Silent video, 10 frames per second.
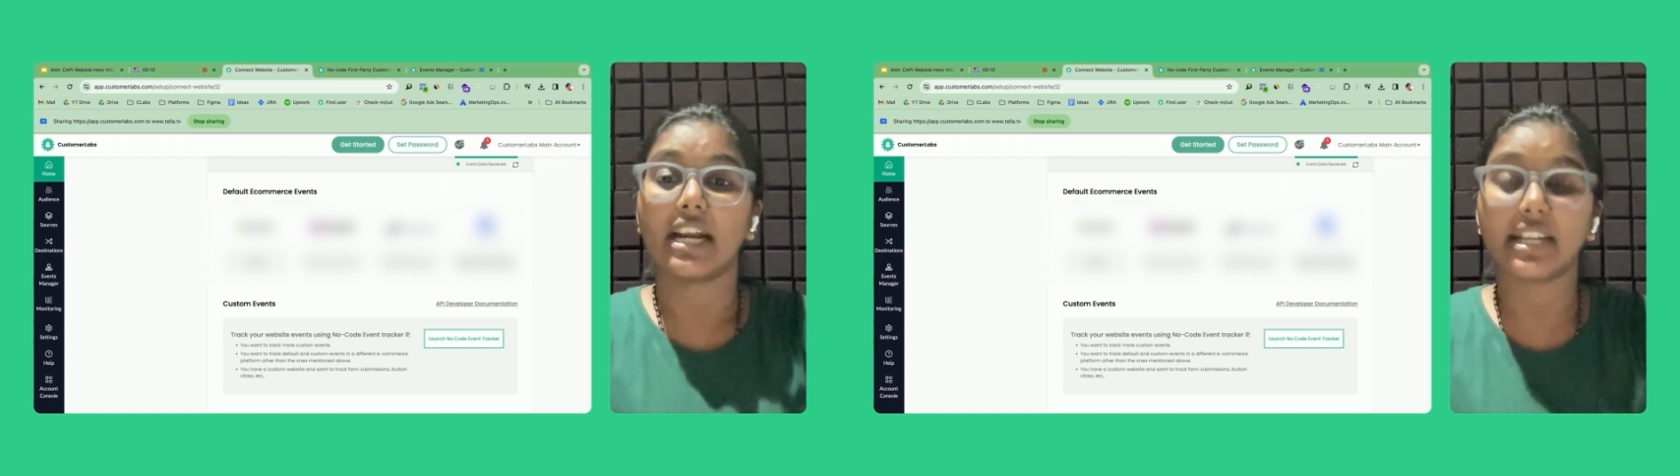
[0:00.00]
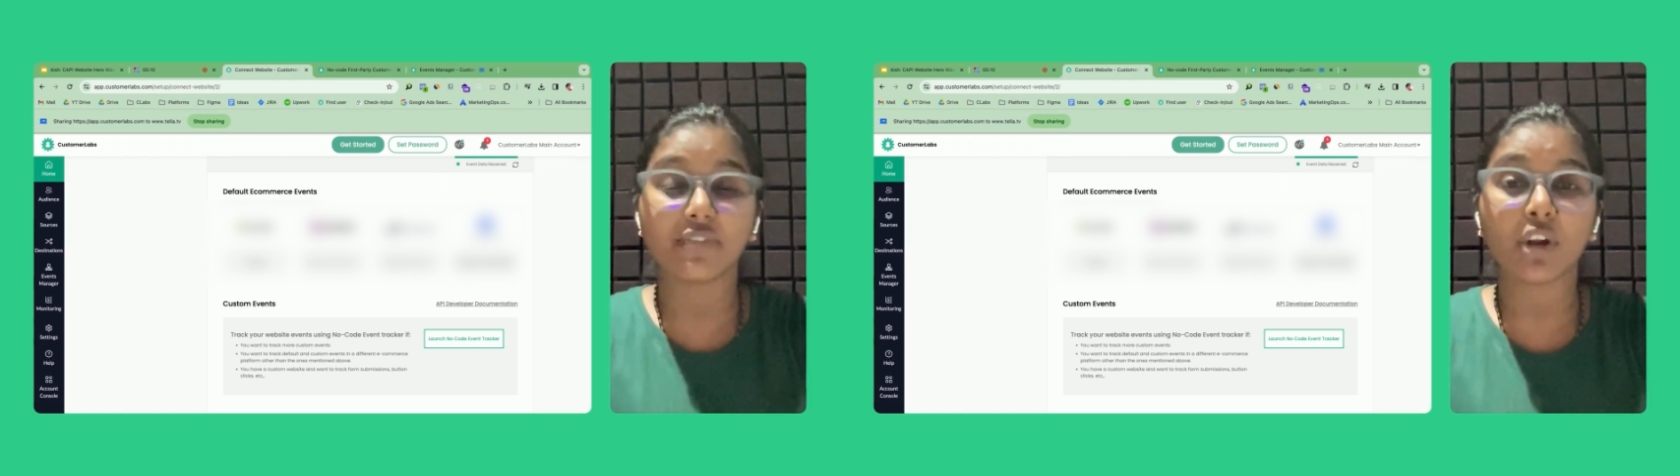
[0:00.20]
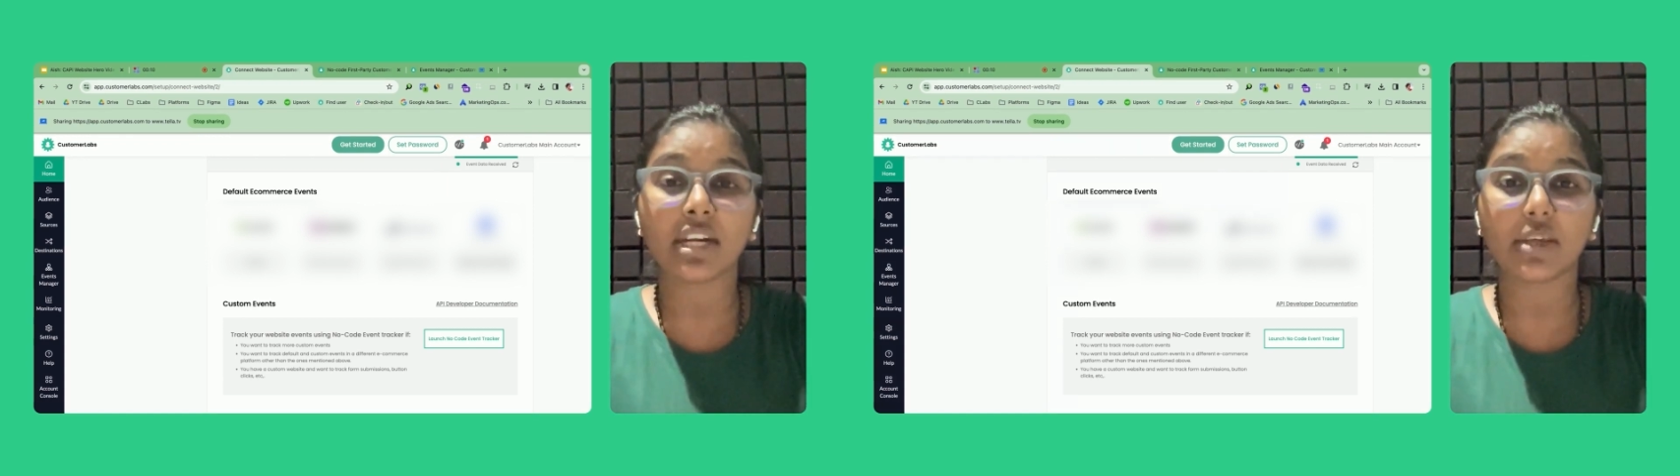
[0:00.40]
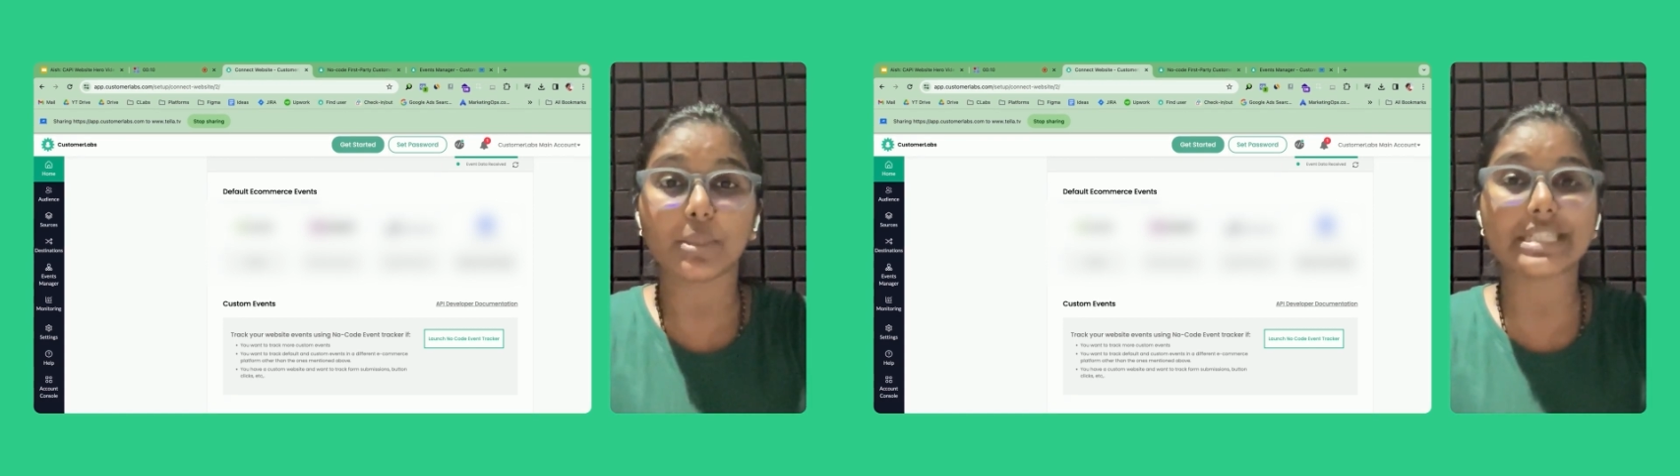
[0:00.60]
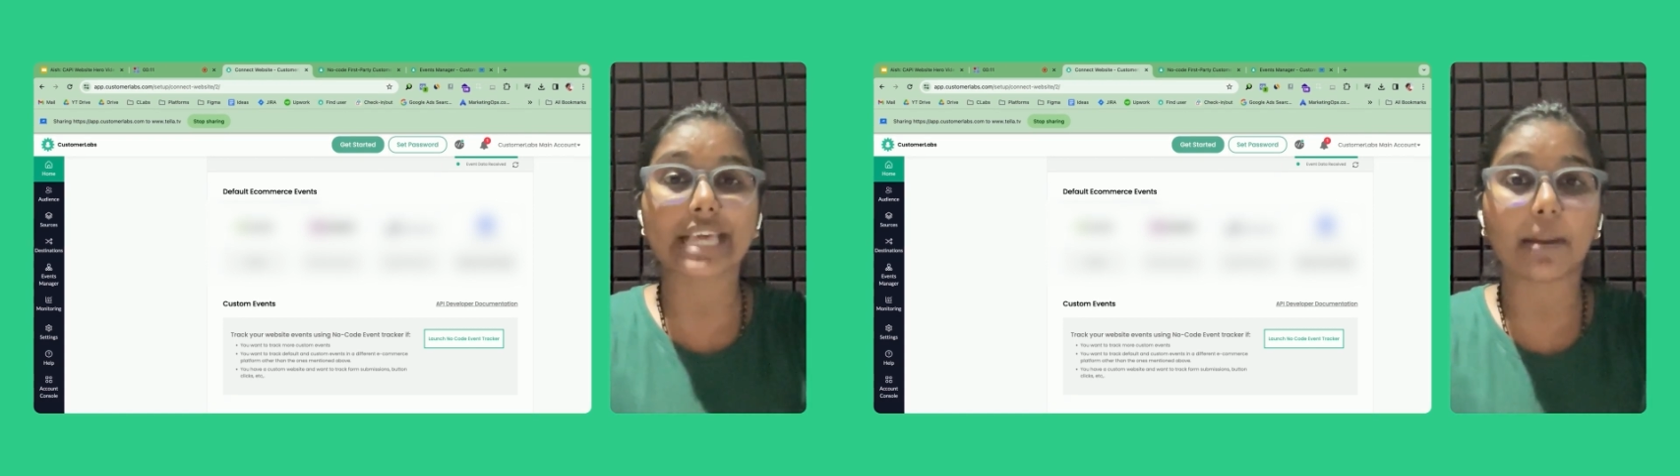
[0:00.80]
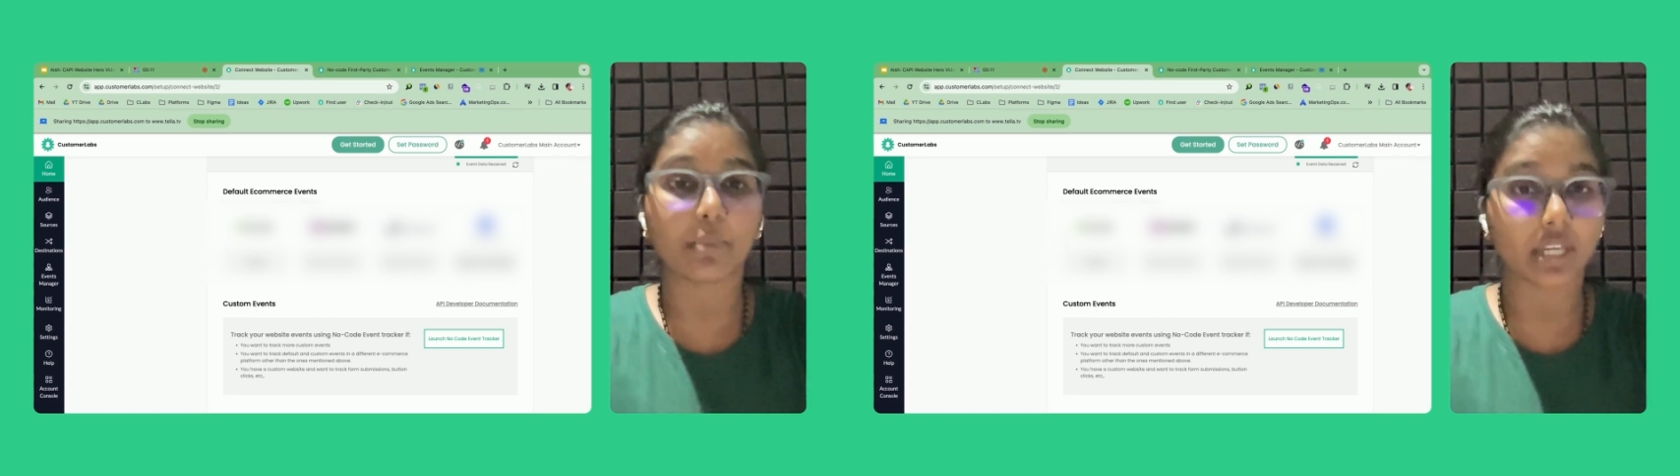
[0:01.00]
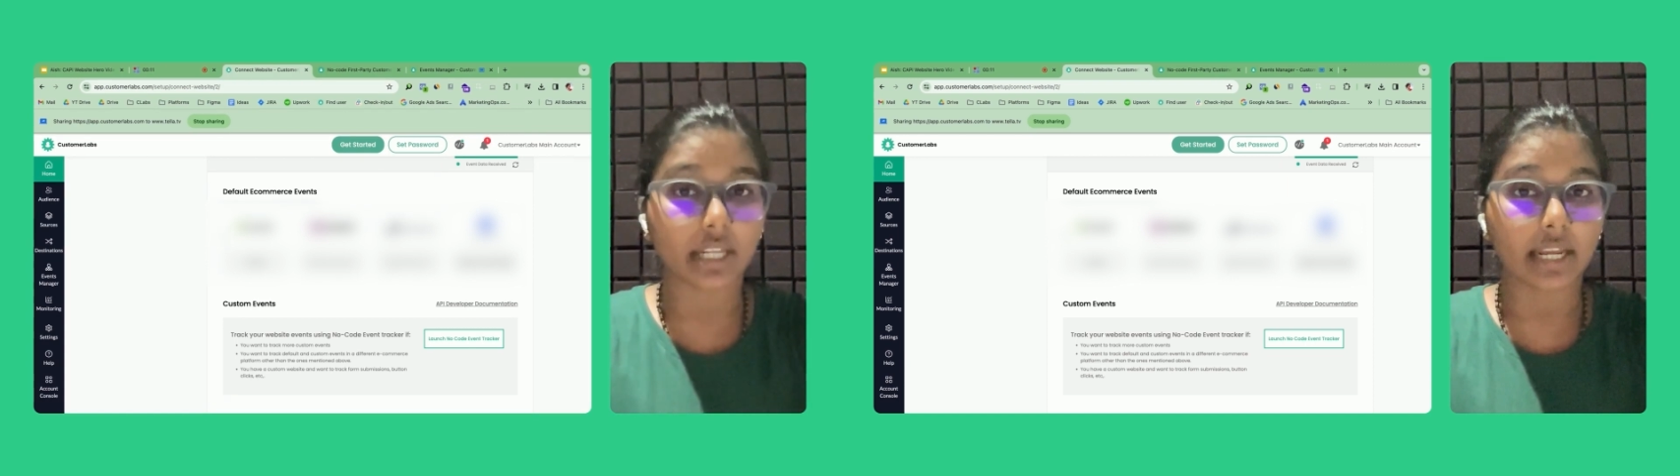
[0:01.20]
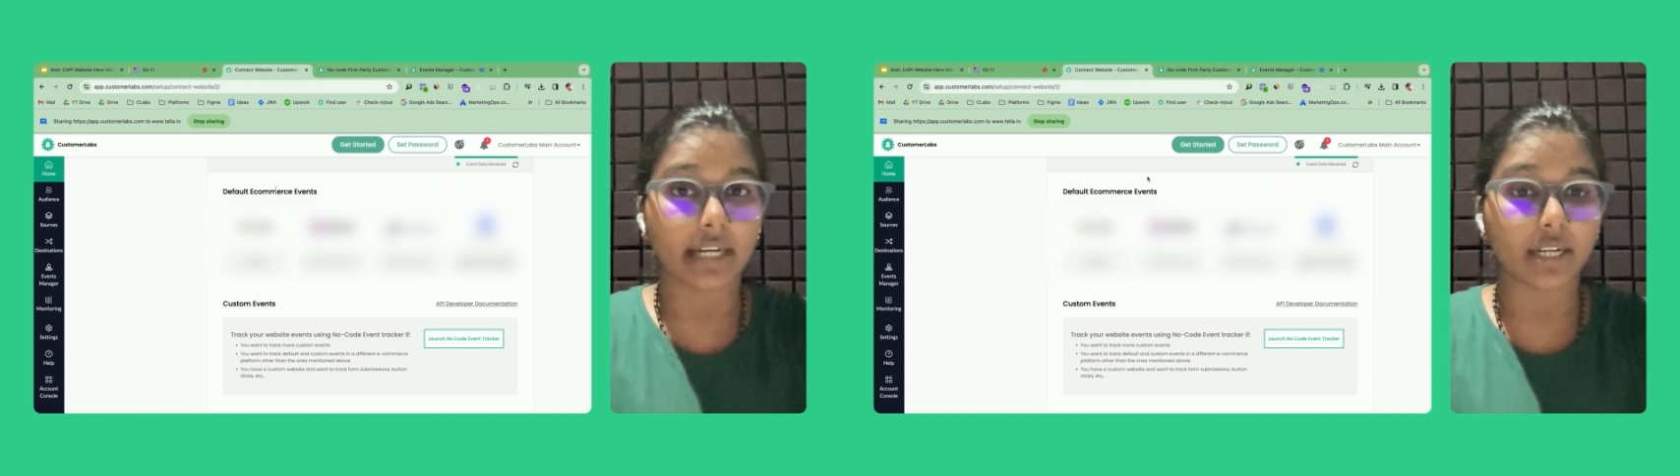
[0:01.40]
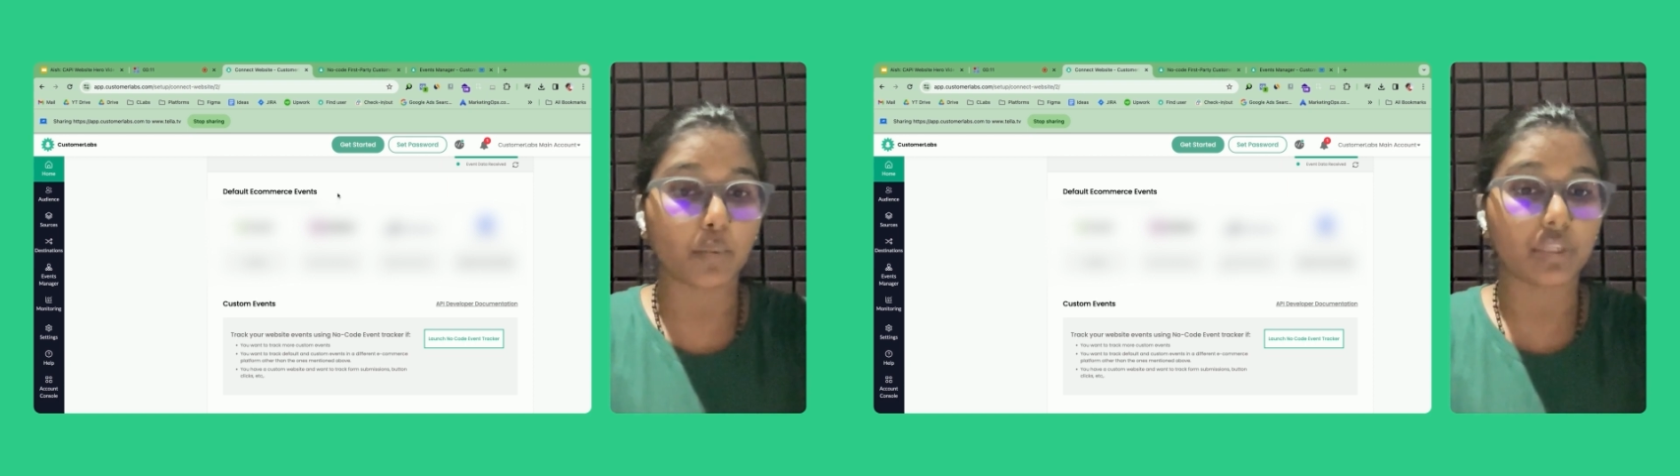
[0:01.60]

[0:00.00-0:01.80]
Default events can be created